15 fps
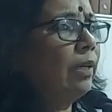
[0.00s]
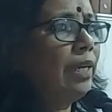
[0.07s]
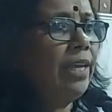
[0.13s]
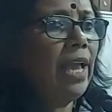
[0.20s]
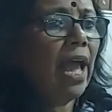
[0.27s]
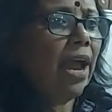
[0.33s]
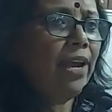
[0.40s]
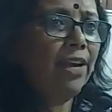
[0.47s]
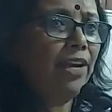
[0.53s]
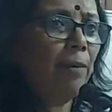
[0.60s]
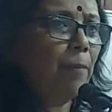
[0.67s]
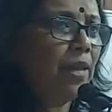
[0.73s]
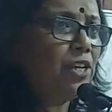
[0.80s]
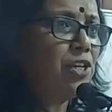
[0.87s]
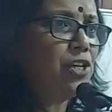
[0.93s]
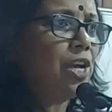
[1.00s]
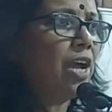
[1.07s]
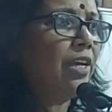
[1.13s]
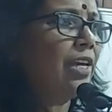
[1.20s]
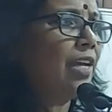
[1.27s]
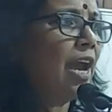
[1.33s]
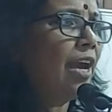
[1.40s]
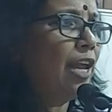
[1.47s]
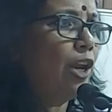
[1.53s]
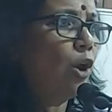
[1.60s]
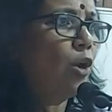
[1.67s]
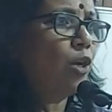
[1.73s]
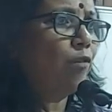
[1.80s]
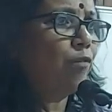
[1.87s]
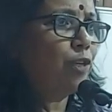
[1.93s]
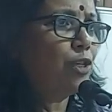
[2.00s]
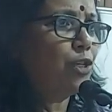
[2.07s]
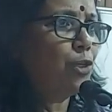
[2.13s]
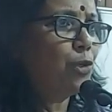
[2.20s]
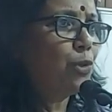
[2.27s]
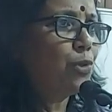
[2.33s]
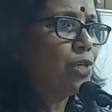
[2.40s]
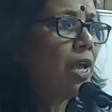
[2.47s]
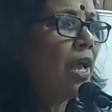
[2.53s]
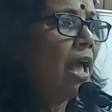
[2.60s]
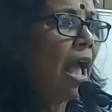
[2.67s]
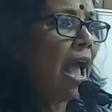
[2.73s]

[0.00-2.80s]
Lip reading: he had dementia, he had a lot of issues,